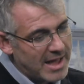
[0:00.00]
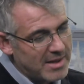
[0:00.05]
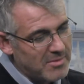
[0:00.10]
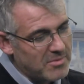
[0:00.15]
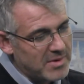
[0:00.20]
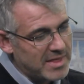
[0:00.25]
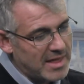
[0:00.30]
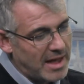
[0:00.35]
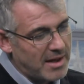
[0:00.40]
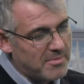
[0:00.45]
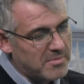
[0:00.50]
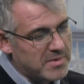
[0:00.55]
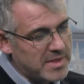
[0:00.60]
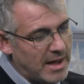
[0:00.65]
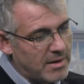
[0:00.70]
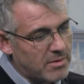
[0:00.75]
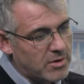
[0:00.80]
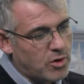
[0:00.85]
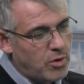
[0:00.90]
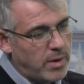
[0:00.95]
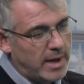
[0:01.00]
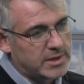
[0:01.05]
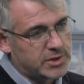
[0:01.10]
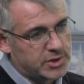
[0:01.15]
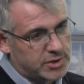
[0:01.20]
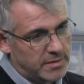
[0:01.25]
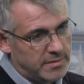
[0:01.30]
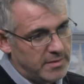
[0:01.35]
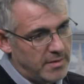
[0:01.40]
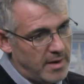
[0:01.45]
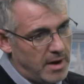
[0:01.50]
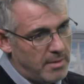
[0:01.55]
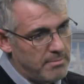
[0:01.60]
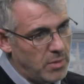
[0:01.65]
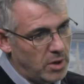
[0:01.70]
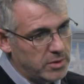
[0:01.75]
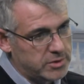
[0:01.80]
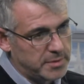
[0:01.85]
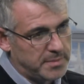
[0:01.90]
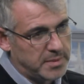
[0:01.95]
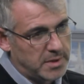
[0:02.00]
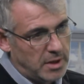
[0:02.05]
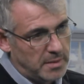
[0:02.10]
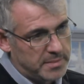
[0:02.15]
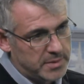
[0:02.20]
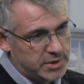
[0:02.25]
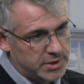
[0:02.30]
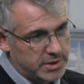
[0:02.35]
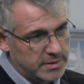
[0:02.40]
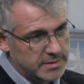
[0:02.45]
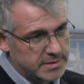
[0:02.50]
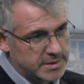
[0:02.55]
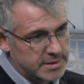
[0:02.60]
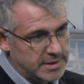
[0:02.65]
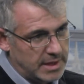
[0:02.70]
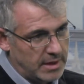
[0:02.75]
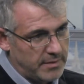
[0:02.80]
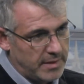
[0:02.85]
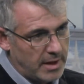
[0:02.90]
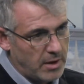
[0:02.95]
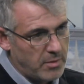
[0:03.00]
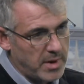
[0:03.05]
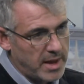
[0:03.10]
without question, there are multiple opportunities out there.